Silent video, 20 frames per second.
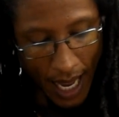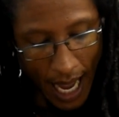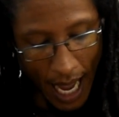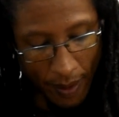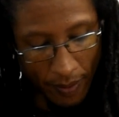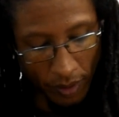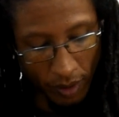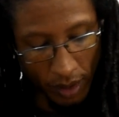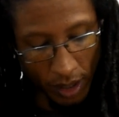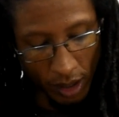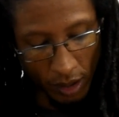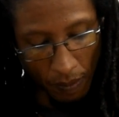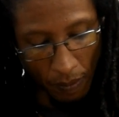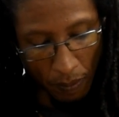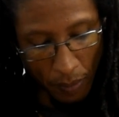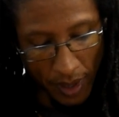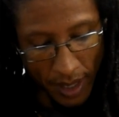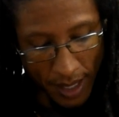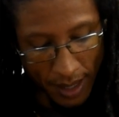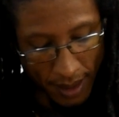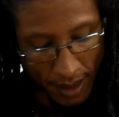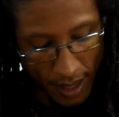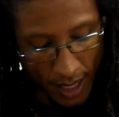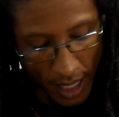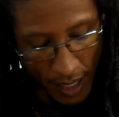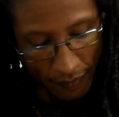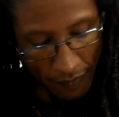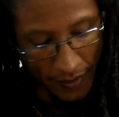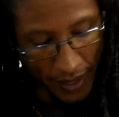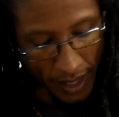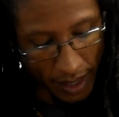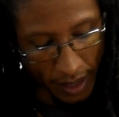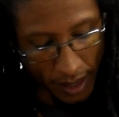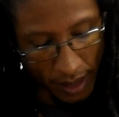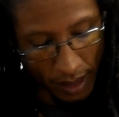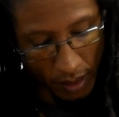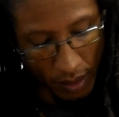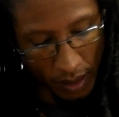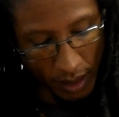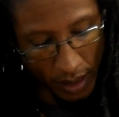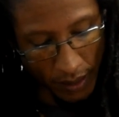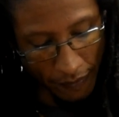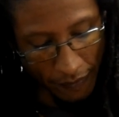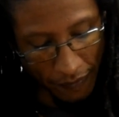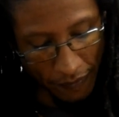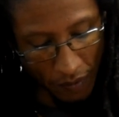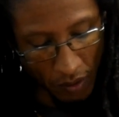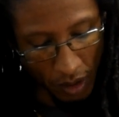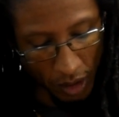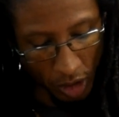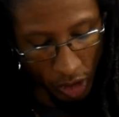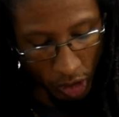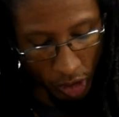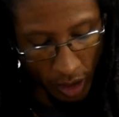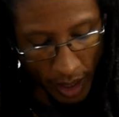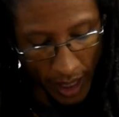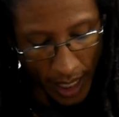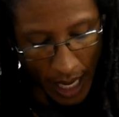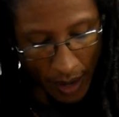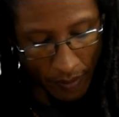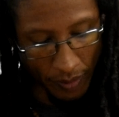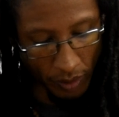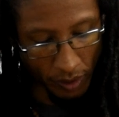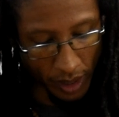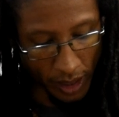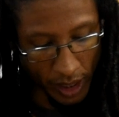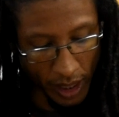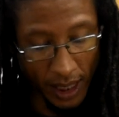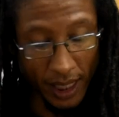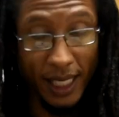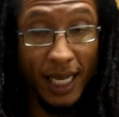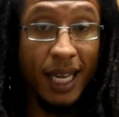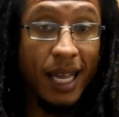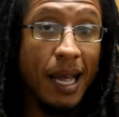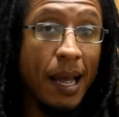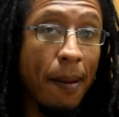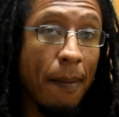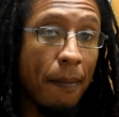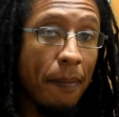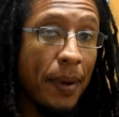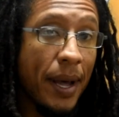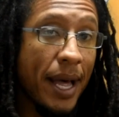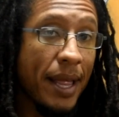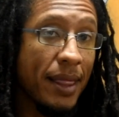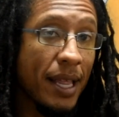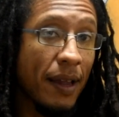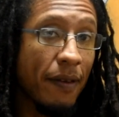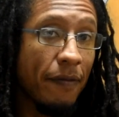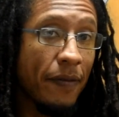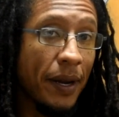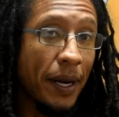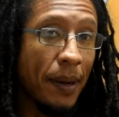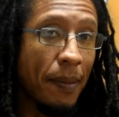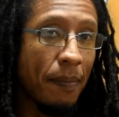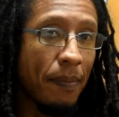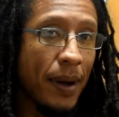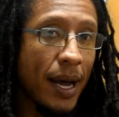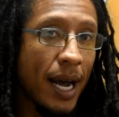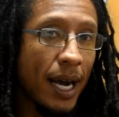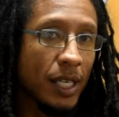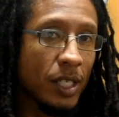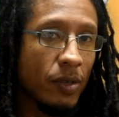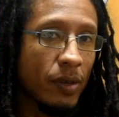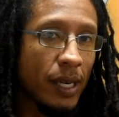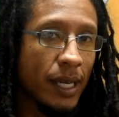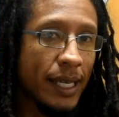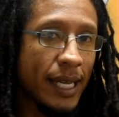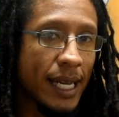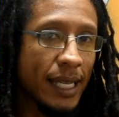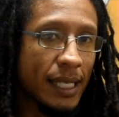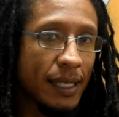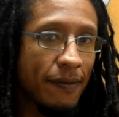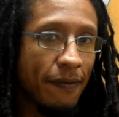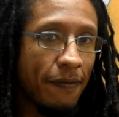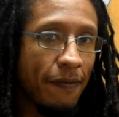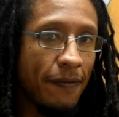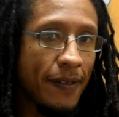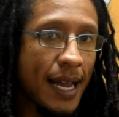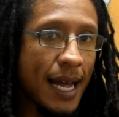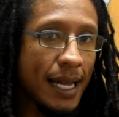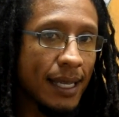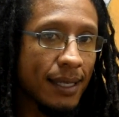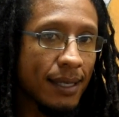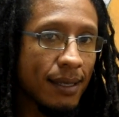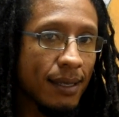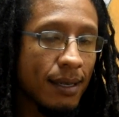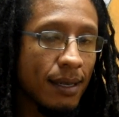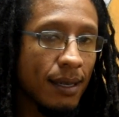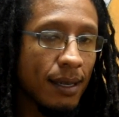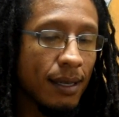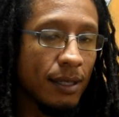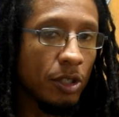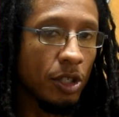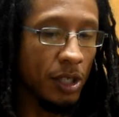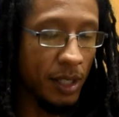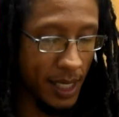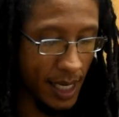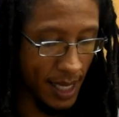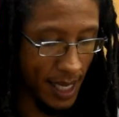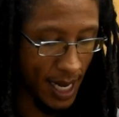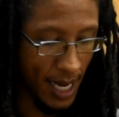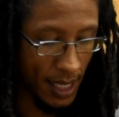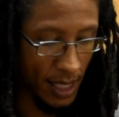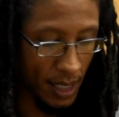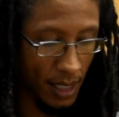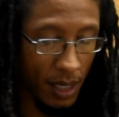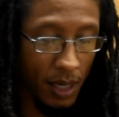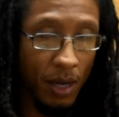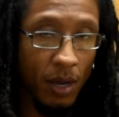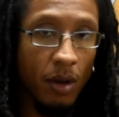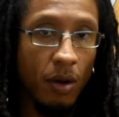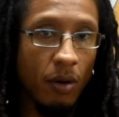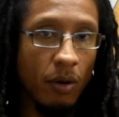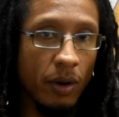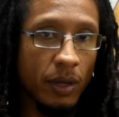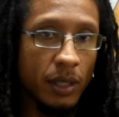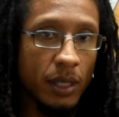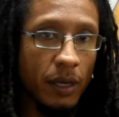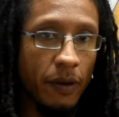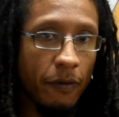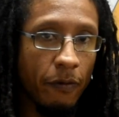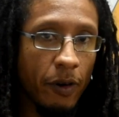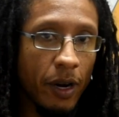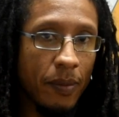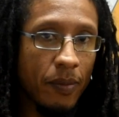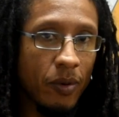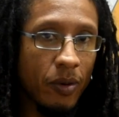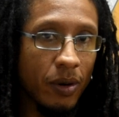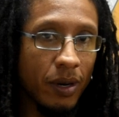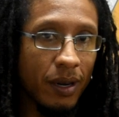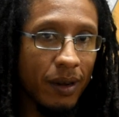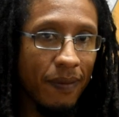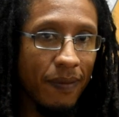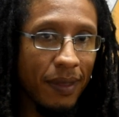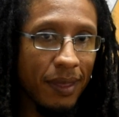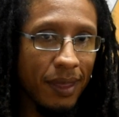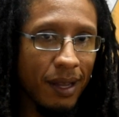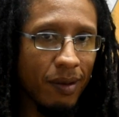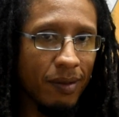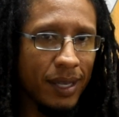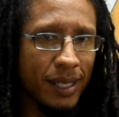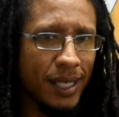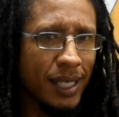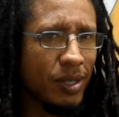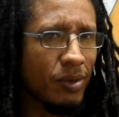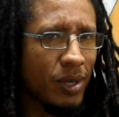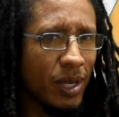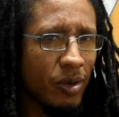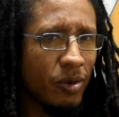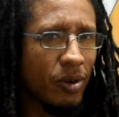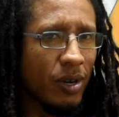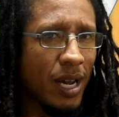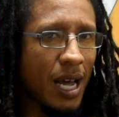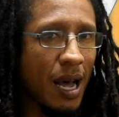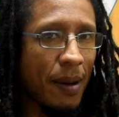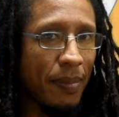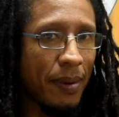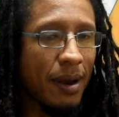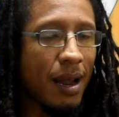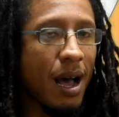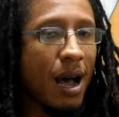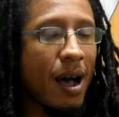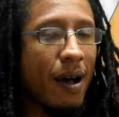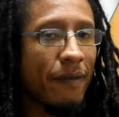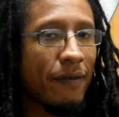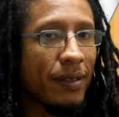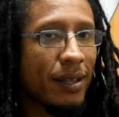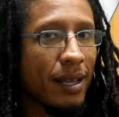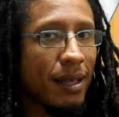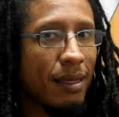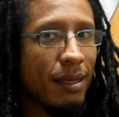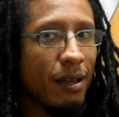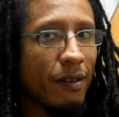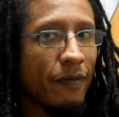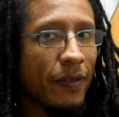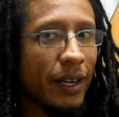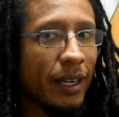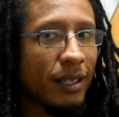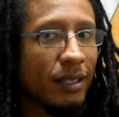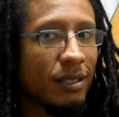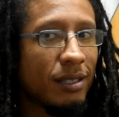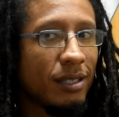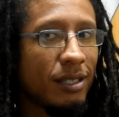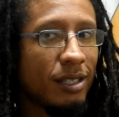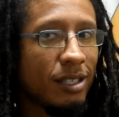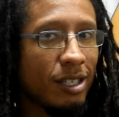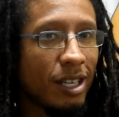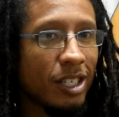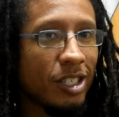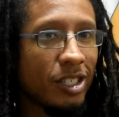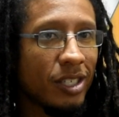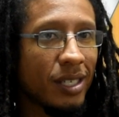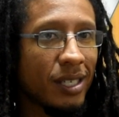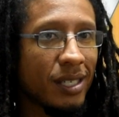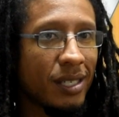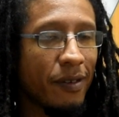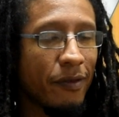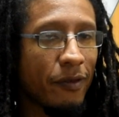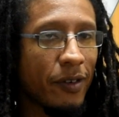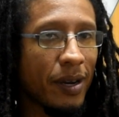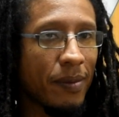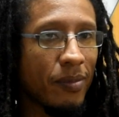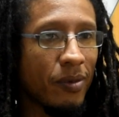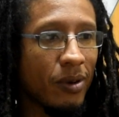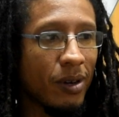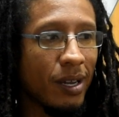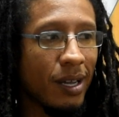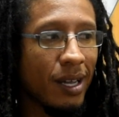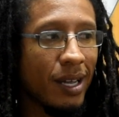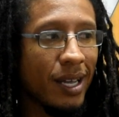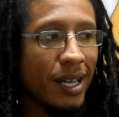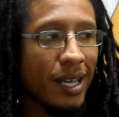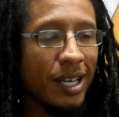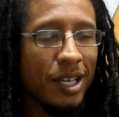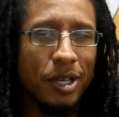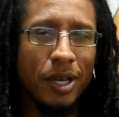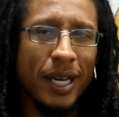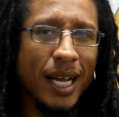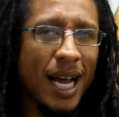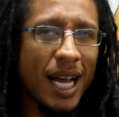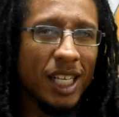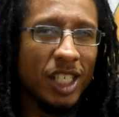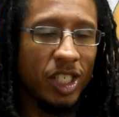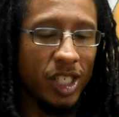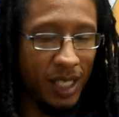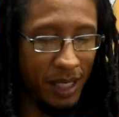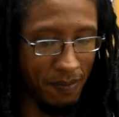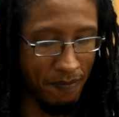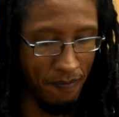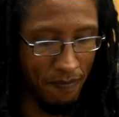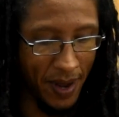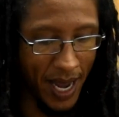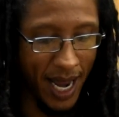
And we're going to put the 3rd finger on the 4th string, and we're going to just bend that finger back so it gets flat, just like that, onto the fretboard. Now this is only going to happen after your 3rd finger touches the fretboard. You can't just